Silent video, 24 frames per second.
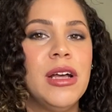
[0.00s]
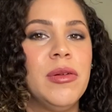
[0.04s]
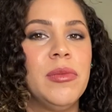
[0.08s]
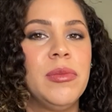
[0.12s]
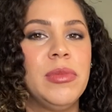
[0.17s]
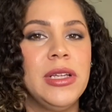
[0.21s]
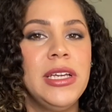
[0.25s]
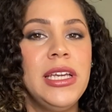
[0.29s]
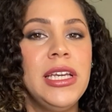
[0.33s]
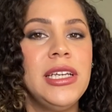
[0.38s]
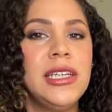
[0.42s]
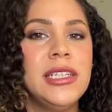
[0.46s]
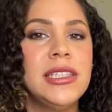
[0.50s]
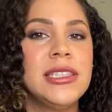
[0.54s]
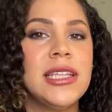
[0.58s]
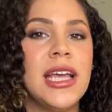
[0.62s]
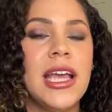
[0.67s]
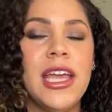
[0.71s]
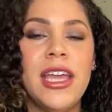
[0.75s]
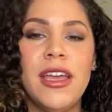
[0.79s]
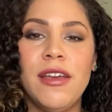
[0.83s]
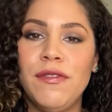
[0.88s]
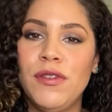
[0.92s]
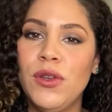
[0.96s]
Please,
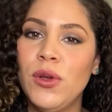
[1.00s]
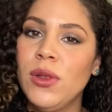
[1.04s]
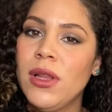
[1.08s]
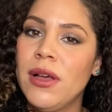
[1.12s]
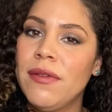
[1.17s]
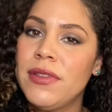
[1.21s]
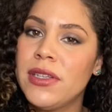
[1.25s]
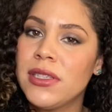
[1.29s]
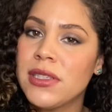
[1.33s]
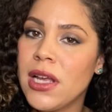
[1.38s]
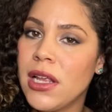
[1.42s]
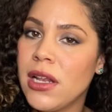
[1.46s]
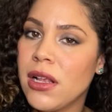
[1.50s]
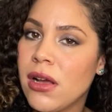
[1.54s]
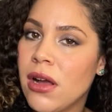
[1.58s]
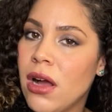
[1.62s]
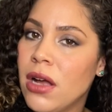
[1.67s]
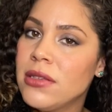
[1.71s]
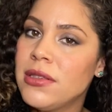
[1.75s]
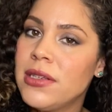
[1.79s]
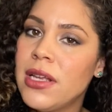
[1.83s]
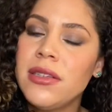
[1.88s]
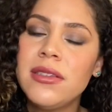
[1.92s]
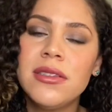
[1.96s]
if you love this kind of
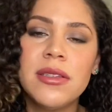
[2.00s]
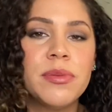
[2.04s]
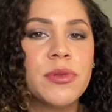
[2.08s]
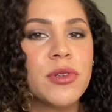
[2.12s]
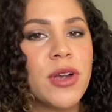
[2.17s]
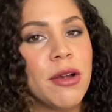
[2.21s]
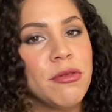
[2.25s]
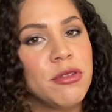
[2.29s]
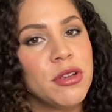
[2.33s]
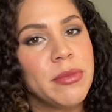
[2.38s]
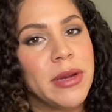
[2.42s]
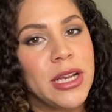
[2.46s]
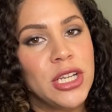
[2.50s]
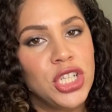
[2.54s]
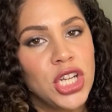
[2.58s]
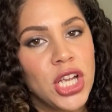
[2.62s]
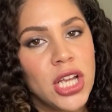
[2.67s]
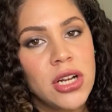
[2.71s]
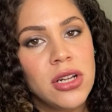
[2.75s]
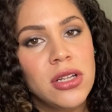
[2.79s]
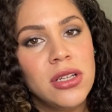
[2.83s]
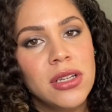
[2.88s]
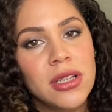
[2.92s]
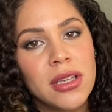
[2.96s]
content, subscribe to my
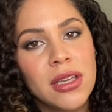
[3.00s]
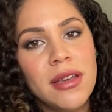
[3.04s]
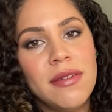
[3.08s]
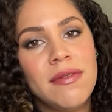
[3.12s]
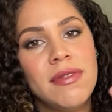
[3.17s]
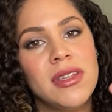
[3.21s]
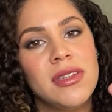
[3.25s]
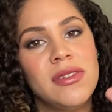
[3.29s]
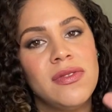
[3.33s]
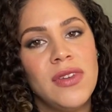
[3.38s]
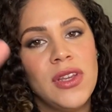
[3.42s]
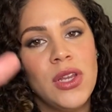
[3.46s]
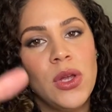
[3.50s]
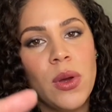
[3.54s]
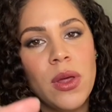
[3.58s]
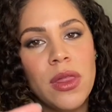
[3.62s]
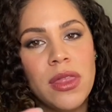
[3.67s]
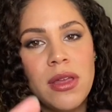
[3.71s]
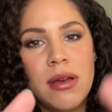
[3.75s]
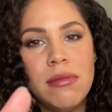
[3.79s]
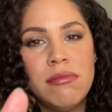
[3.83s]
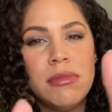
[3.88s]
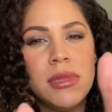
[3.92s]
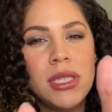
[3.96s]
channel, give this video a
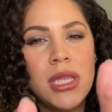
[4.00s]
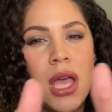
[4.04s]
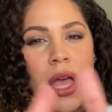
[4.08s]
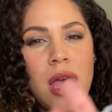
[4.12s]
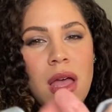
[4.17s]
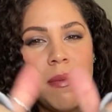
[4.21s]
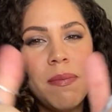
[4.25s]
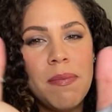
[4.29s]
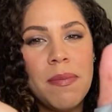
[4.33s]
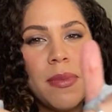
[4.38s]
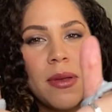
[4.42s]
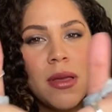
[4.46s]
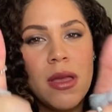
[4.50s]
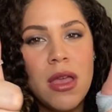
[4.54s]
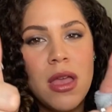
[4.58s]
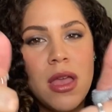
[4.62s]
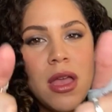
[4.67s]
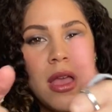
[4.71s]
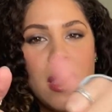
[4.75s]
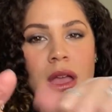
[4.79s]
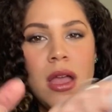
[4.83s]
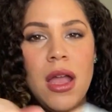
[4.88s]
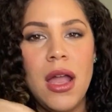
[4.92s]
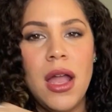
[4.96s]
thumbs up,
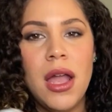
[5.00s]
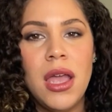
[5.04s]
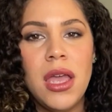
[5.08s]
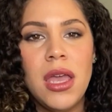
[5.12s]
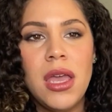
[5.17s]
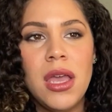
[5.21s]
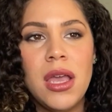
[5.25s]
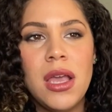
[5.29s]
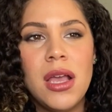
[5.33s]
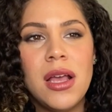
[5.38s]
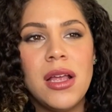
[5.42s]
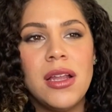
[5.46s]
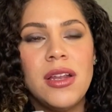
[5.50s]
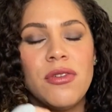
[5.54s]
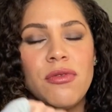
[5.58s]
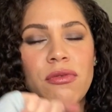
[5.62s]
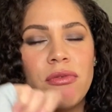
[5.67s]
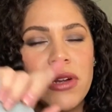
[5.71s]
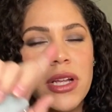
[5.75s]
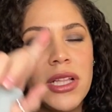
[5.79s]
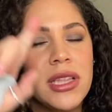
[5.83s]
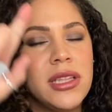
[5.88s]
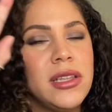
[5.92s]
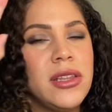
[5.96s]
and
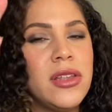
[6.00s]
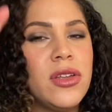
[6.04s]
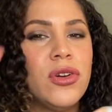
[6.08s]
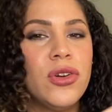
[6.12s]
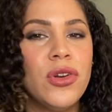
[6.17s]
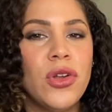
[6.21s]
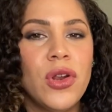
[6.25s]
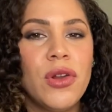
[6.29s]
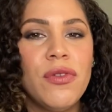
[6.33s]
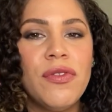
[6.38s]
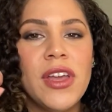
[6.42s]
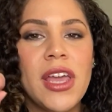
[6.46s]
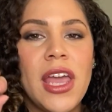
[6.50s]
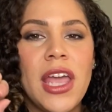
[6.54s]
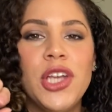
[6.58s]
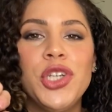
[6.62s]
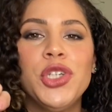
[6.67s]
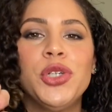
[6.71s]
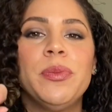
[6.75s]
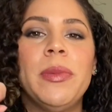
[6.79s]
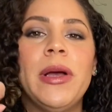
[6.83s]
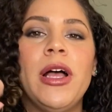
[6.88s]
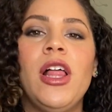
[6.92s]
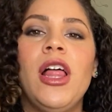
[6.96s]
ring the little
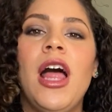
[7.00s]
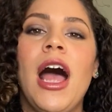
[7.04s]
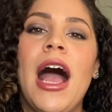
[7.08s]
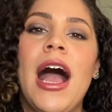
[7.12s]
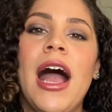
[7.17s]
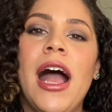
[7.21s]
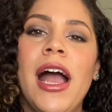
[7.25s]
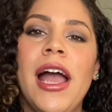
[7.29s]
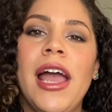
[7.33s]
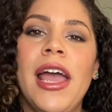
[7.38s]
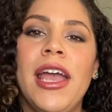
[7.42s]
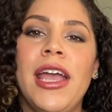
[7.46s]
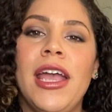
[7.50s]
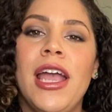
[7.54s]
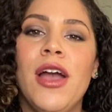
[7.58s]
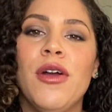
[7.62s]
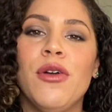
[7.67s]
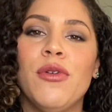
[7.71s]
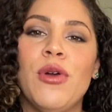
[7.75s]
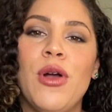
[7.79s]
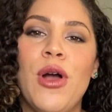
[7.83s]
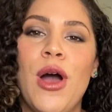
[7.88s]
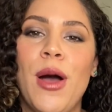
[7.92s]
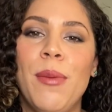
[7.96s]
notification bell. I
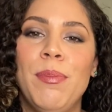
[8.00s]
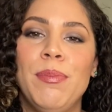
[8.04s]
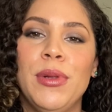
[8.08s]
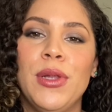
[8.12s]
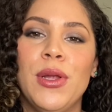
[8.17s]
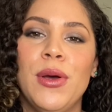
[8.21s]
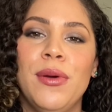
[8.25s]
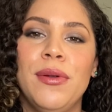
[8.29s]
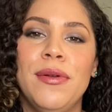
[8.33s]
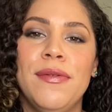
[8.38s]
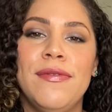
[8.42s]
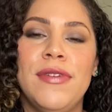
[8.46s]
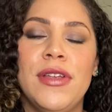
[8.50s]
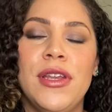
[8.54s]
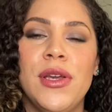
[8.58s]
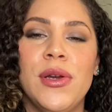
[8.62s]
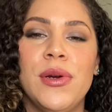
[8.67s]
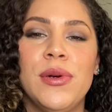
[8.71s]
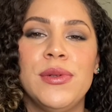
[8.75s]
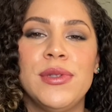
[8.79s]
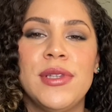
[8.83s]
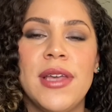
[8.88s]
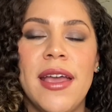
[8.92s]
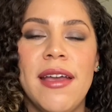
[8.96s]
upload
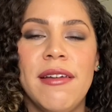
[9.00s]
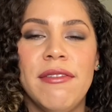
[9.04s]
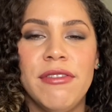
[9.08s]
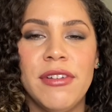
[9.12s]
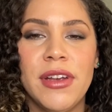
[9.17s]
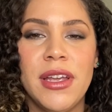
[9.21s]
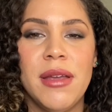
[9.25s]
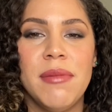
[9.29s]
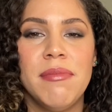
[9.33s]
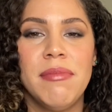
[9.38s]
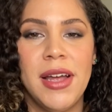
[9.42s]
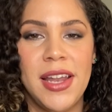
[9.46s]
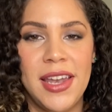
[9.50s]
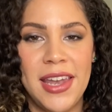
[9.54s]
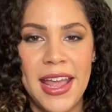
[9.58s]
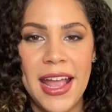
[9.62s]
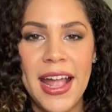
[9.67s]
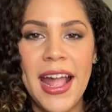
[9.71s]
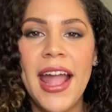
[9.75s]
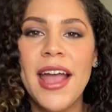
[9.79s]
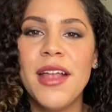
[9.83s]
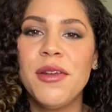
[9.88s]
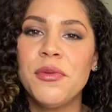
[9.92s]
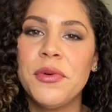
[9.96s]
videos every
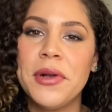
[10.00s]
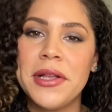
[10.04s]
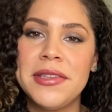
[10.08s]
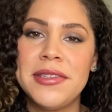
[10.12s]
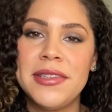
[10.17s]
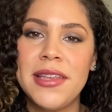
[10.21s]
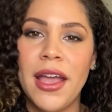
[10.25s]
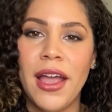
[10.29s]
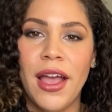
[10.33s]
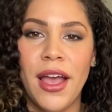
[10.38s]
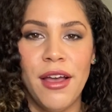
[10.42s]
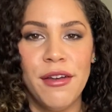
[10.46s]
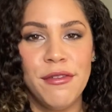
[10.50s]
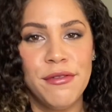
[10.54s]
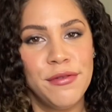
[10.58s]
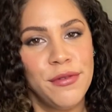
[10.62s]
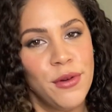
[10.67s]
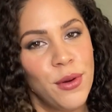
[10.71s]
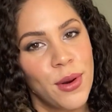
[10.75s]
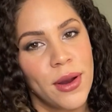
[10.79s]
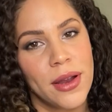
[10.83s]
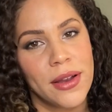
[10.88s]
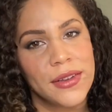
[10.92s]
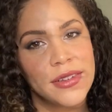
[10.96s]
Monday and Wednesday at
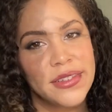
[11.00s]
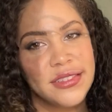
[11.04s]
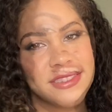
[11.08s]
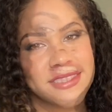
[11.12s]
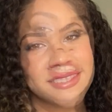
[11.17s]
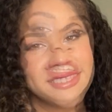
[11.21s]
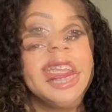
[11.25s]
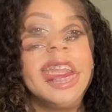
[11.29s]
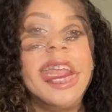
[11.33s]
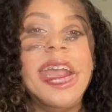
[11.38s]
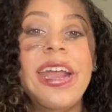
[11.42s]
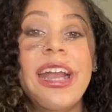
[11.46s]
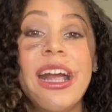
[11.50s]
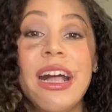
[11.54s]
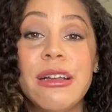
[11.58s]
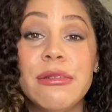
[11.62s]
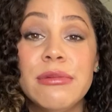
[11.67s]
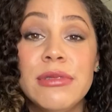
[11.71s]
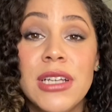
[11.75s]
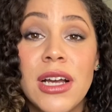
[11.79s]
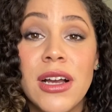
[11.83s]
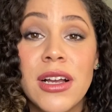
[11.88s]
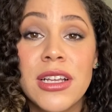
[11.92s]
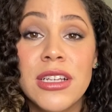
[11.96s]
4. Today,
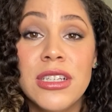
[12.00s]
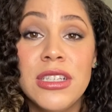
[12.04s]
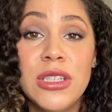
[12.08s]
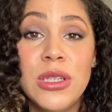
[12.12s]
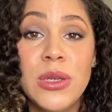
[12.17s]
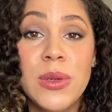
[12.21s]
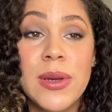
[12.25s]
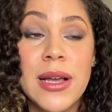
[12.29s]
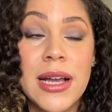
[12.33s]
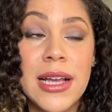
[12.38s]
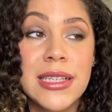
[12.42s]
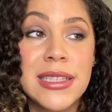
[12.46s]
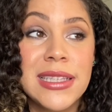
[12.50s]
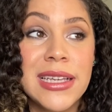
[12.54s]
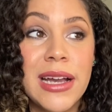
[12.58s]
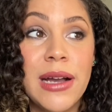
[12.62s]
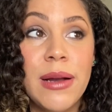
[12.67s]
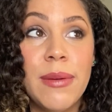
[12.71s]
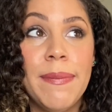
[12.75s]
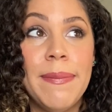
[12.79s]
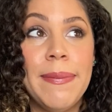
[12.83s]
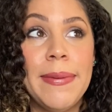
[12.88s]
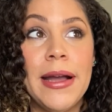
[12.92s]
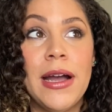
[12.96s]
I'm talking to you guys
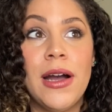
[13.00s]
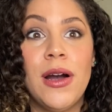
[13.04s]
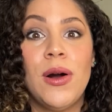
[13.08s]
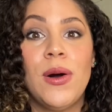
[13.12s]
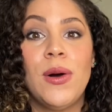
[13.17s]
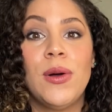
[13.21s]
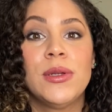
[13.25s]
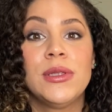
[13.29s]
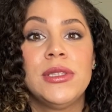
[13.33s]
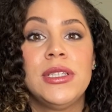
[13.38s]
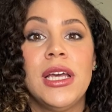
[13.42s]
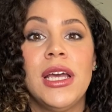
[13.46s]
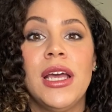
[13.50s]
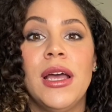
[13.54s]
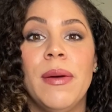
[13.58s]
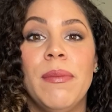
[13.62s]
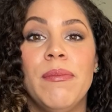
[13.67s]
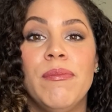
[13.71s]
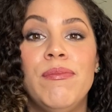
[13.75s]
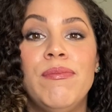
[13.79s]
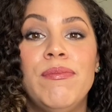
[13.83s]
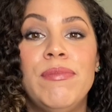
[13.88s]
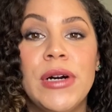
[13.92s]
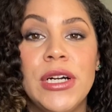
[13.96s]
about
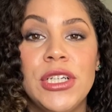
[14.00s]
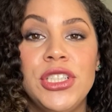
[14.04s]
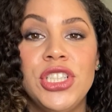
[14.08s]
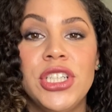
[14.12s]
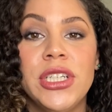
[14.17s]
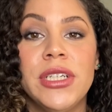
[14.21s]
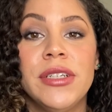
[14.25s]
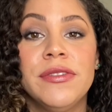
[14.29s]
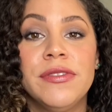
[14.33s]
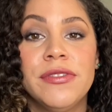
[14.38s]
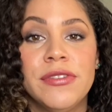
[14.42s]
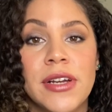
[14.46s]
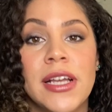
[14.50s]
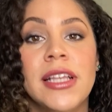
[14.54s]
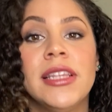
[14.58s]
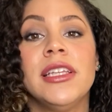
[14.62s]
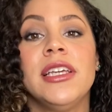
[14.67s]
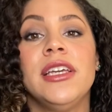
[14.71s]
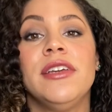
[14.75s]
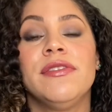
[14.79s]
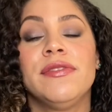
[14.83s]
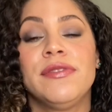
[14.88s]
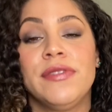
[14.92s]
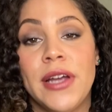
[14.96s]

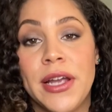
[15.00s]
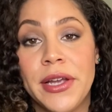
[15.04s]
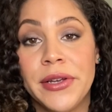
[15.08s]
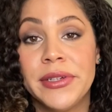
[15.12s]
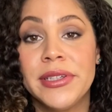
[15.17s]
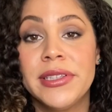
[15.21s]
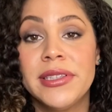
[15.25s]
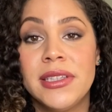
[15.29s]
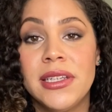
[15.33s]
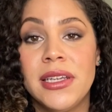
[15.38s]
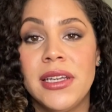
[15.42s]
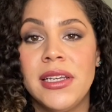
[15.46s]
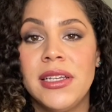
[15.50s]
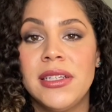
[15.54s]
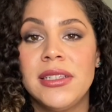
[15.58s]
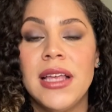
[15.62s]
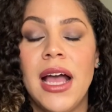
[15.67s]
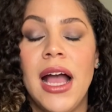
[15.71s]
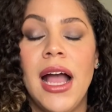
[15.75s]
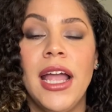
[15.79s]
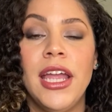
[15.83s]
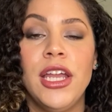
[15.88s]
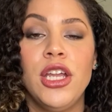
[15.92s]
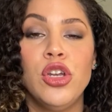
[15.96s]
budget-friendly fragrances.
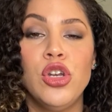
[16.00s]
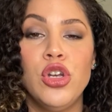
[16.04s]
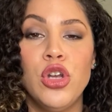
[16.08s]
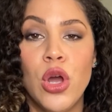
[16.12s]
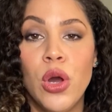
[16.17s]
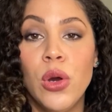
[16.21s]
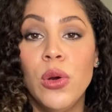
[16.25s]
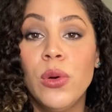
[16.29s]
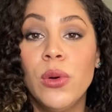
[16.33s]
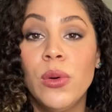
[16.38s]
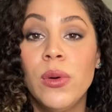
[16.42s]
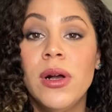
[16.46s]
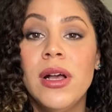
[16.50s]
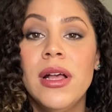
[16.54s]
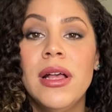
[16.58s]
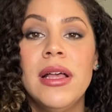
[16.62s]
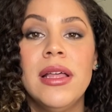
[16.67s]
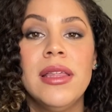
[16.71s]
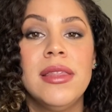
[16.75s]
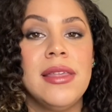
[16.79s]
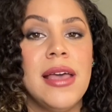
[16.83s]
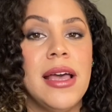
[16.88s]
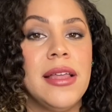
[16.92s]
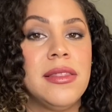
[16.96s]
I know
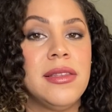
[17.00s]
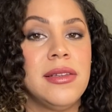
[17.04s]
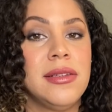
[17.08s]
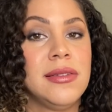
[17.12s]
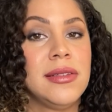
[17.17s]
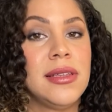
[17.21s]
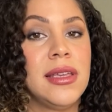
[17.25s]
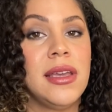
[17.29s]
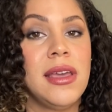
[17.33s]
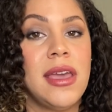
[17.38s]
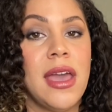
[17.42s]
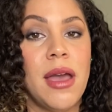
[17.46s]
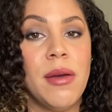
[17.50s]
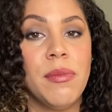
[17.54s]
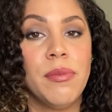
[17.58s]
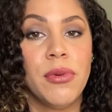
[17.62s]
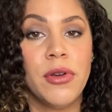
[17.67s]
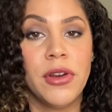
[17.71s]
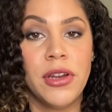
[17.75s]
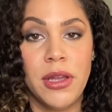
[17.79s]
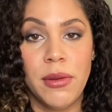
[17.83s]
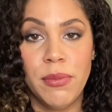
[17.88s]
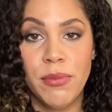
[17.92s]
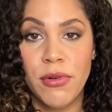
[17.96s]
that this can get
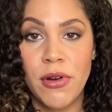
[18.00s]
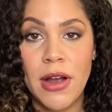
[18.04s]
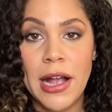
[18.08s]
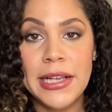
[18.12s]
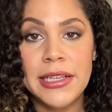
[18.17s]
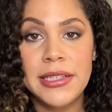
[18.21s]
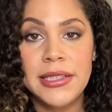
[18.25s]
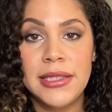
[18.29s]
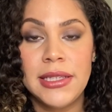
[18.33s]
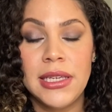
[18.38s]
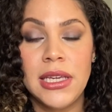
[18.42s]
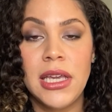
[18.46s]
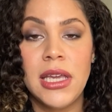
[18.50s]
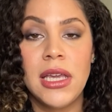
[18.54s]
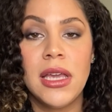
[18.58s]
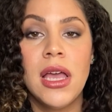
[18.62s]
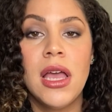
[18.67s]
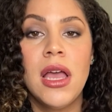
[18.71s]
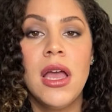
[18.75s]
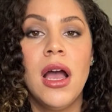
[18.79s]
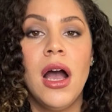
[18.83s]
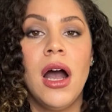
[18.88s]
pretty pricey.